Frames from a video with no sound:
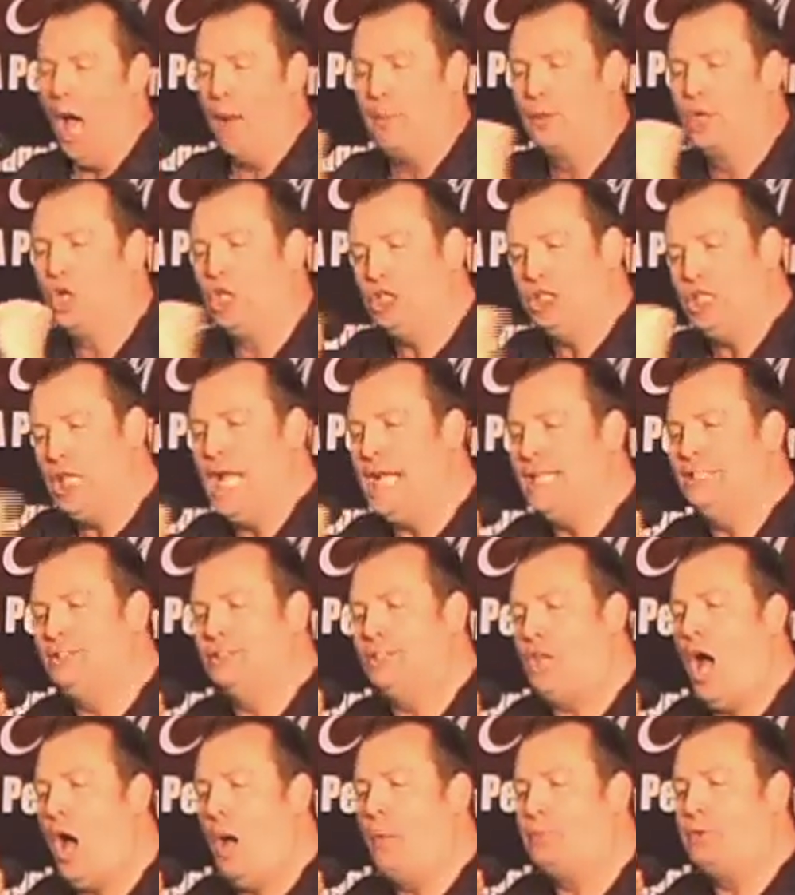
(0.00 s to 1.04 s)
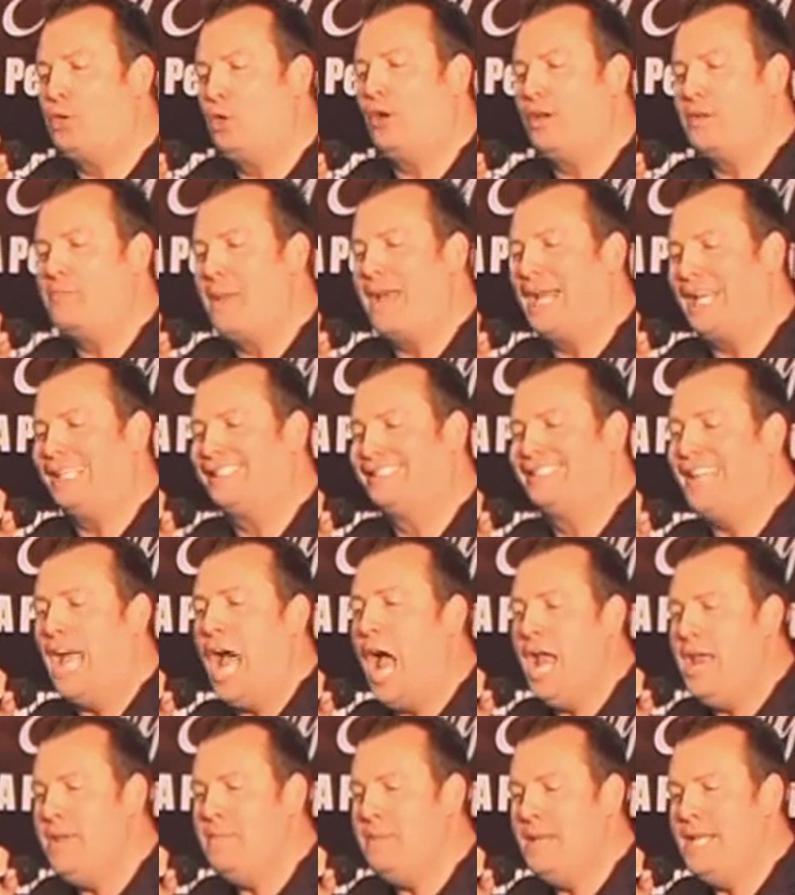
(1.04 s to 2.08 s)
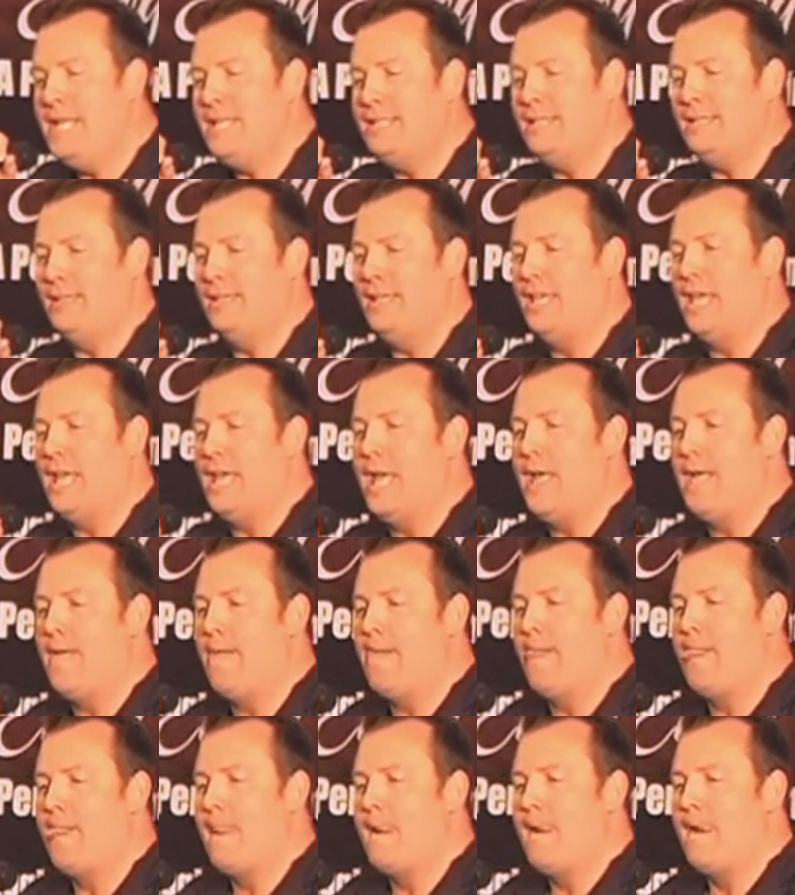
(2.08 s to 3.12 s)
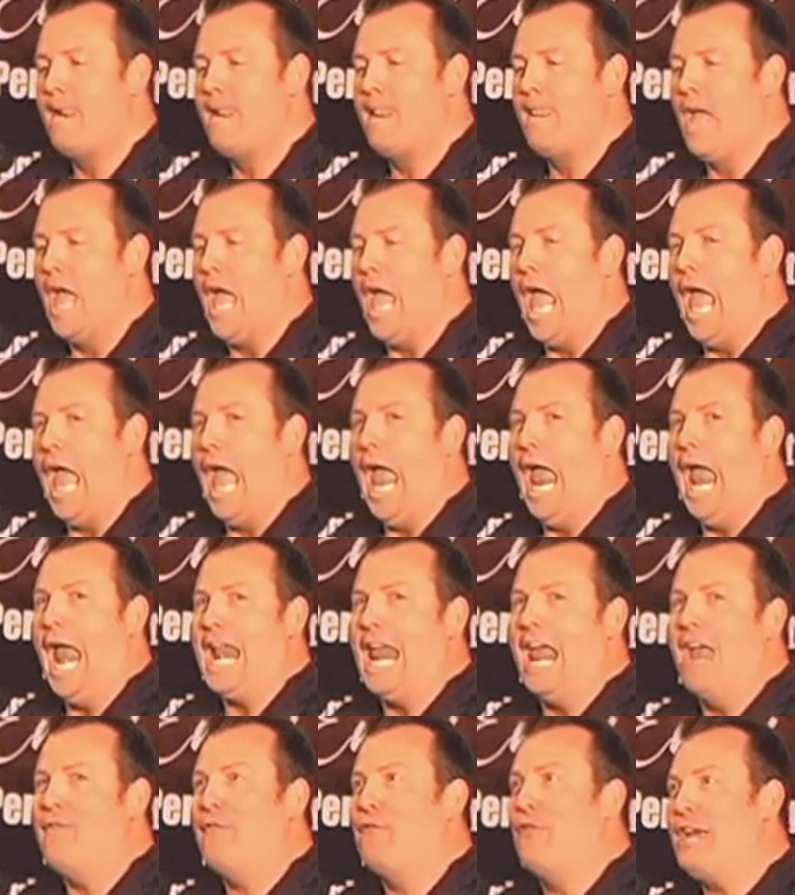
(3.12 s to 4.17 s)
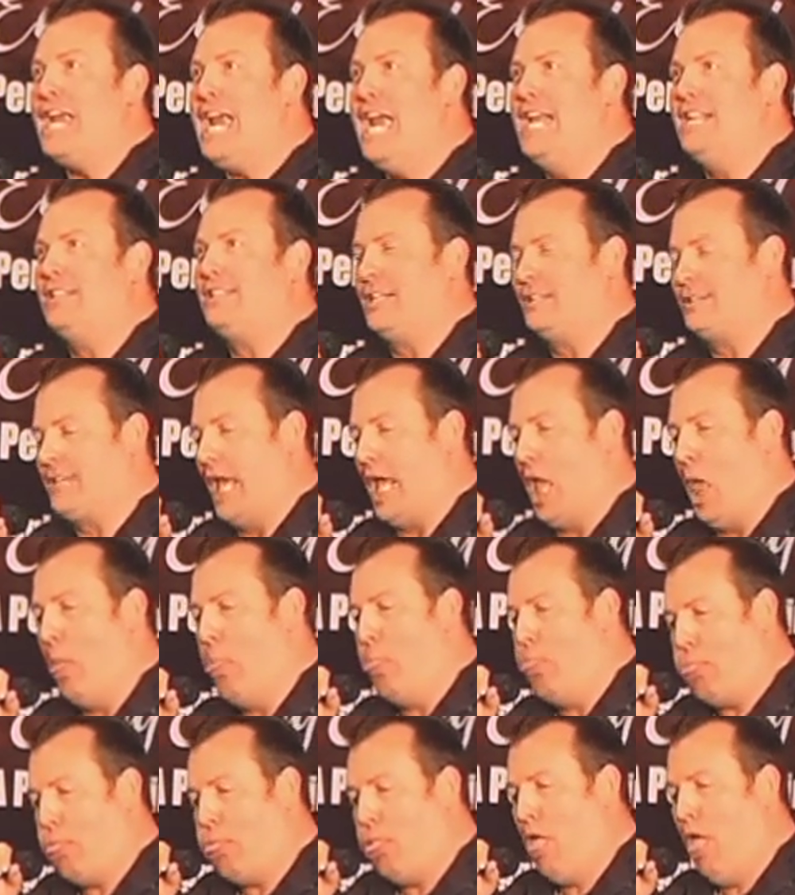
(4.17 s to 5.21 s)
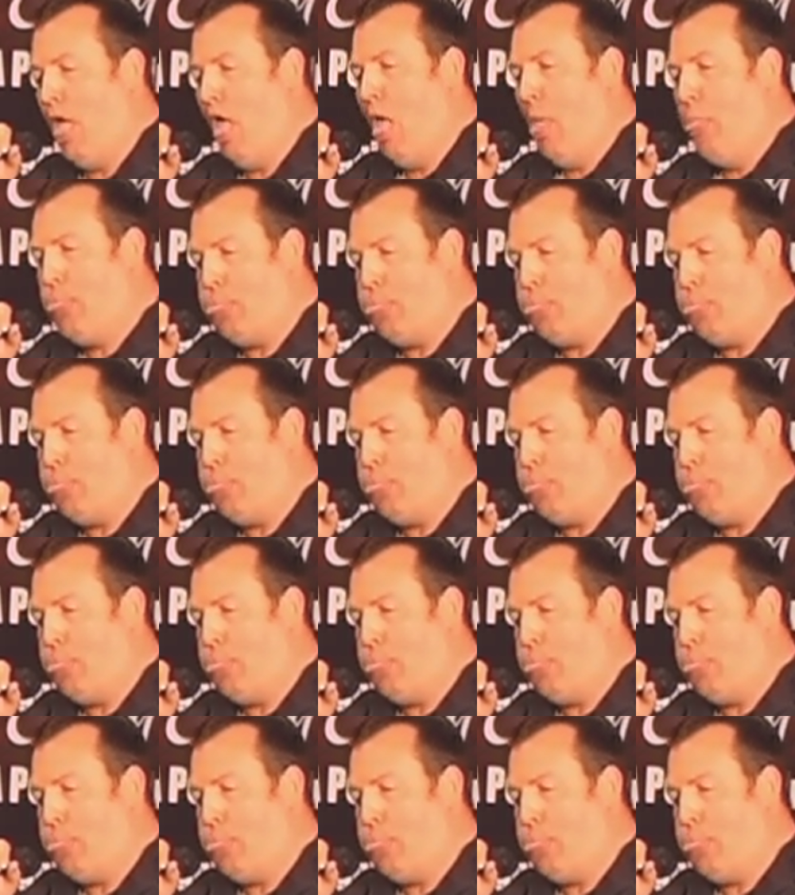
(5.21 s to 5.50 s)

I'm clenched up, you could make a diamond. And every inch, it's like, and